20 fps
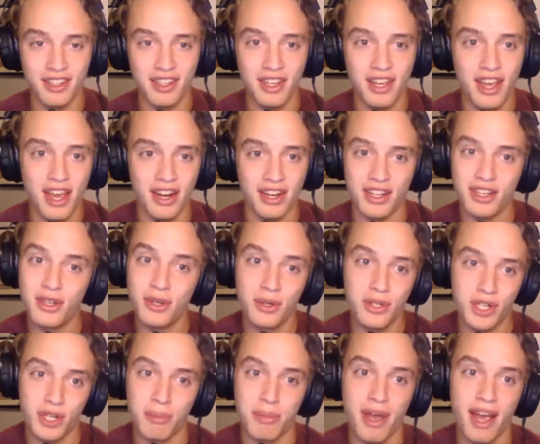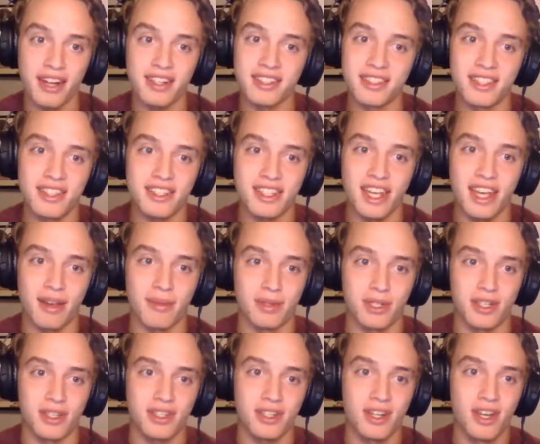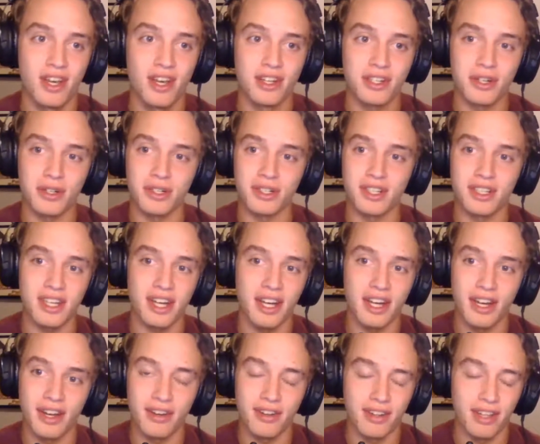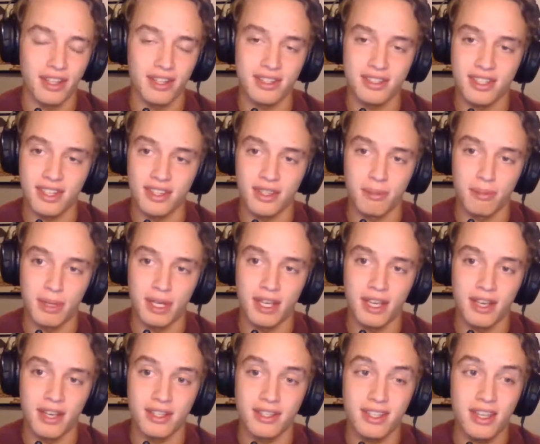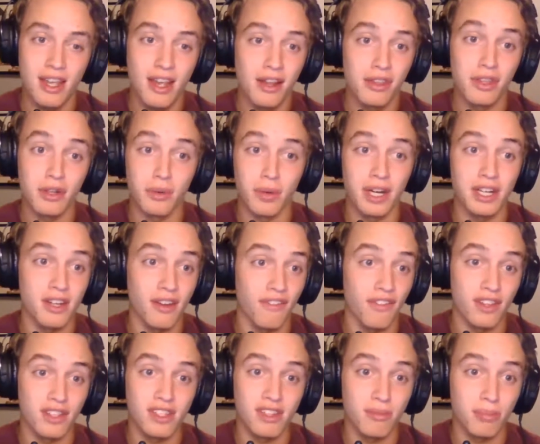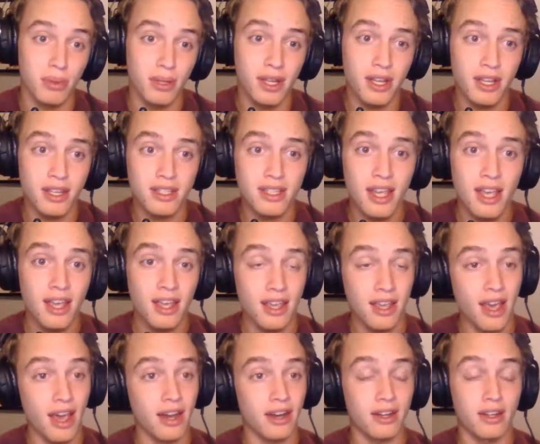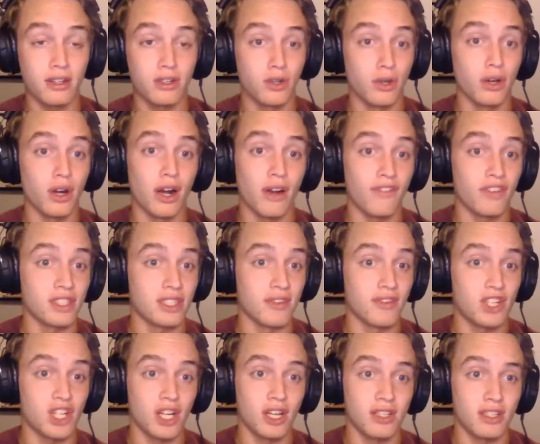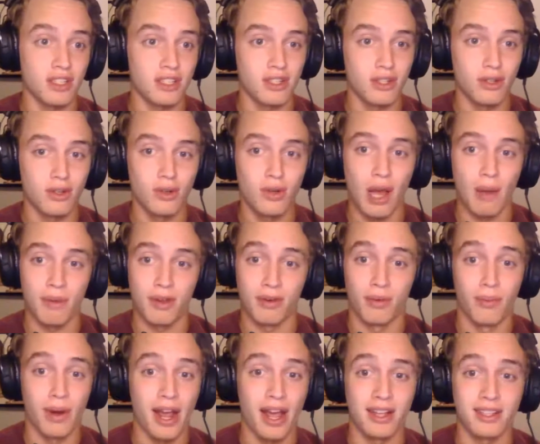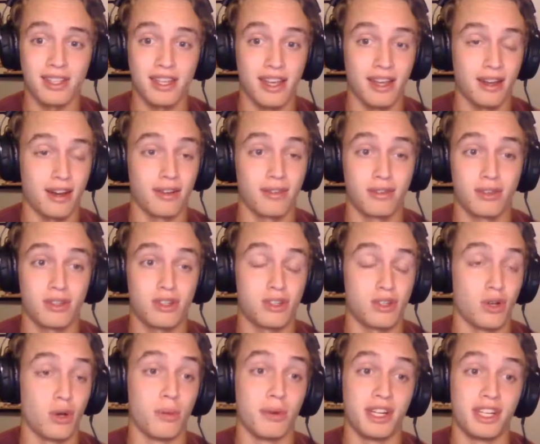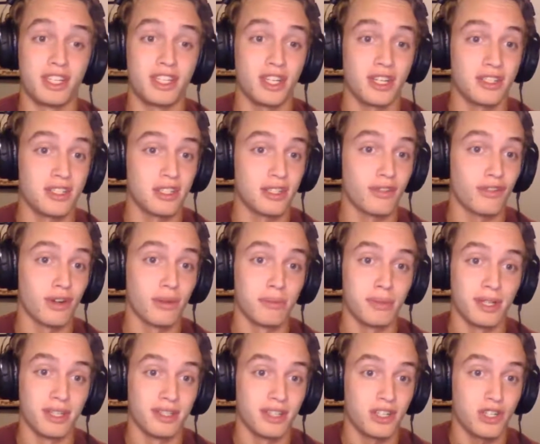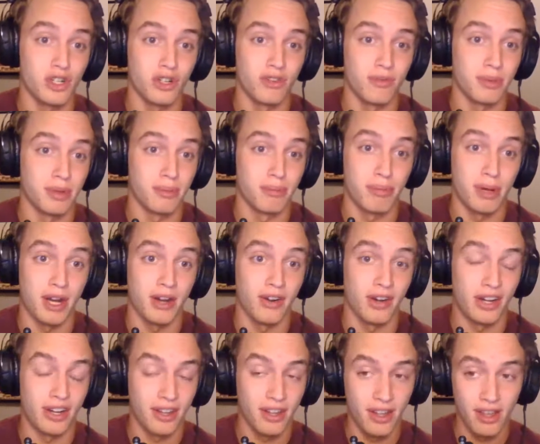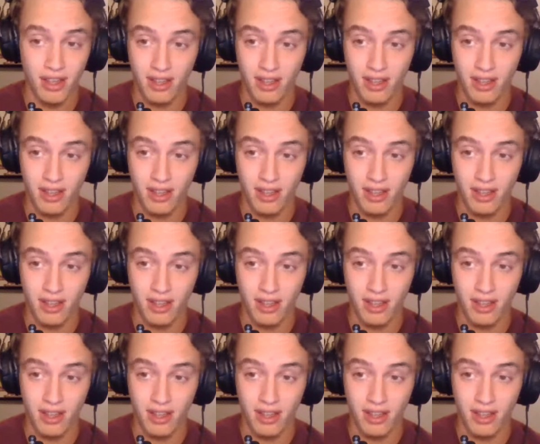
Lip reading: he had a huge impact in this game, just turning the tide. Like you said, the big hits, the great defensive plays. He had good offensive chances too. I mean, Rad's had so many chances from Ben that should have been buried.